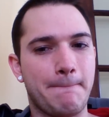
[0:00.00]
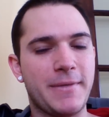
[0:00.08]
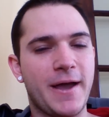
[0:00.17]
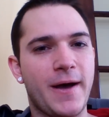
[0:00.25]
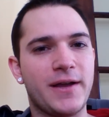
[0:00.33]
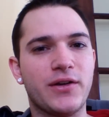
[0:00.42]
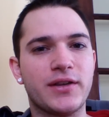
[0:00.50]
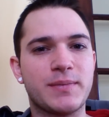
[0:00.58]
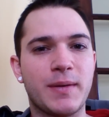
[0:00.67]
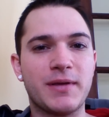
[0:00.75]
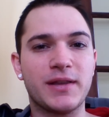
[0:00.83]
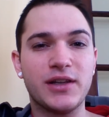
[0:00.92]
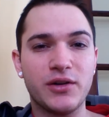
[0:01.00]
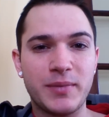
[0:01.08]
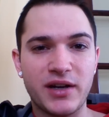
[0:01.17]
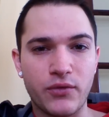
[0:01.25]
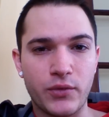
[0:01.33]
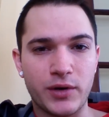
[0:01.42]
Now, I know this might be a little
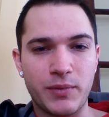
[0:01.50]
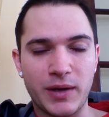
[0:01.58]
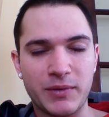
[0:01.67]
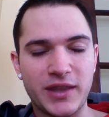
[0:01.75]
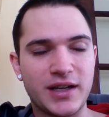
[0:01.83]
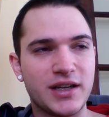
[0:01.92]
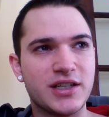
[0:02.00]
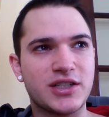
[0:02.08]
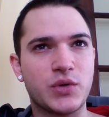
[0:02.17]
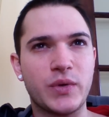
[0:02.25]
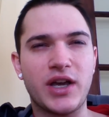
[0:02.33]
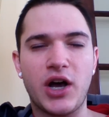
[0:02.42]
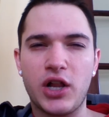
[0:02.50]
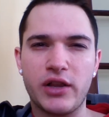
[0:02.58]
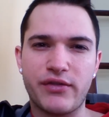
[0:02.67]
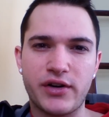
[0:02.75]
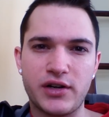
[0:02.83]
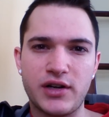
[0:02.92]
bit of a weird pick, but they did just tweak all
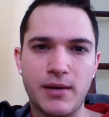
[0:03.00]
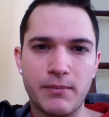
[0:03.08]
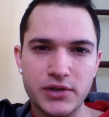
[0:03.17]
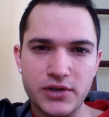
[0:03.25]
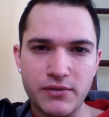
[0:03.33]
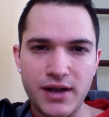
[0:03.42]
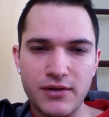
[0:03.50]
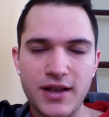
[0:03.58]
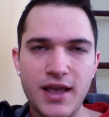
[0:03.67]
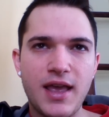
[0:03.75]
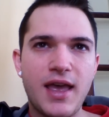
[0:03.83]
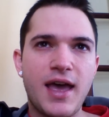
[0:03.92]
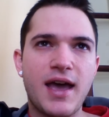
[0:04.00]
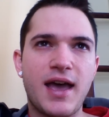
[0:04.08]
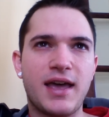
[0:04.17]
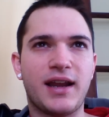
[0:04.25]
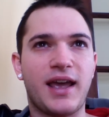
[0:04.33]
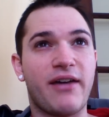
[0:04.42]
of her numbers around,
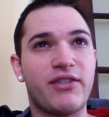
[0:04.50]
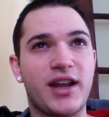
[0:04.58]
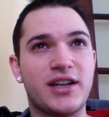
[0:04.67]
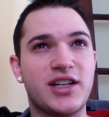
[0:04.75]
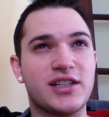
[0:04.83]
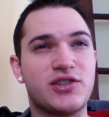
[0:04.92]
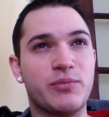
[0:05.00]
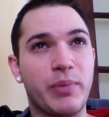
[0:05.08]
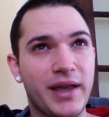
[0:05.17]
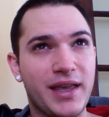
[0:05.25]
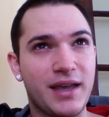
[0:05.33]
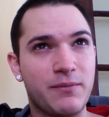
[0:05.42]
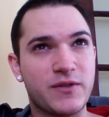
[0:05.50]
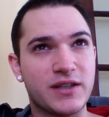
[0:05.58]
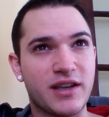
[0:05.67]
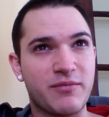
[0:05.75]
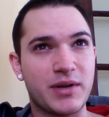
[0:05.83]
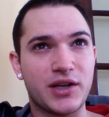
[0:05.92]
and I haven't had a chance to play it since
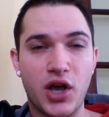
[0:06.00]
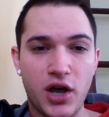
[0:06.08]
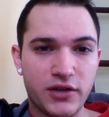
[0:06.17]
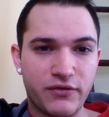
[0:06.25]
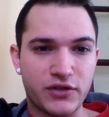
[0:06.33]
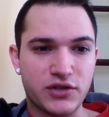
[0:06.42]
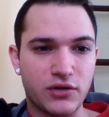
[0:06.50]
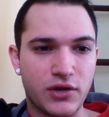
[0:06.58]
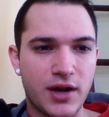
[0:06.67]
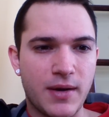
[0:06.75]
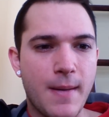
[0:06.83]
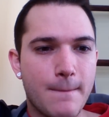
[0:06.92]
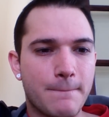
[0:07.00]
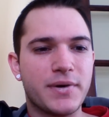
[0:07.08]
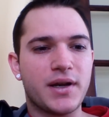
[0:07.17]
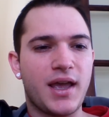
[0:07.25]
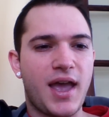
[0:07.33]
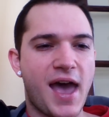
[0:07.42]
I've been gone for so long,
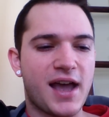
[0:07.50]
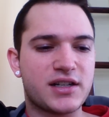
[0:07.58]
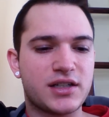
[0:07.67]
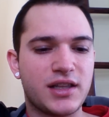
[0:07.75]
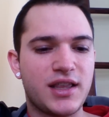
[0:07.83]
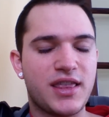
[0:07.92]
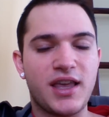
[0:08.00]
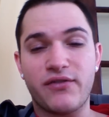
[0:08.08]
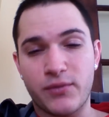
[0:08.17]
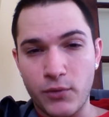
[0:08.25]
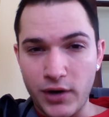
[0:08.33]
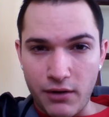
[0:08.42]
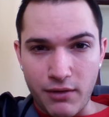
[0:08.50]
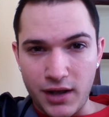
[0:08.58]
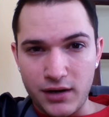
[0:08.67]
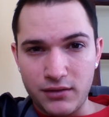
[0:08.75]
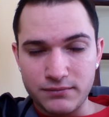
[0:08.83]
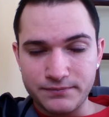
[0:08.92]
but I actually think, from what I read,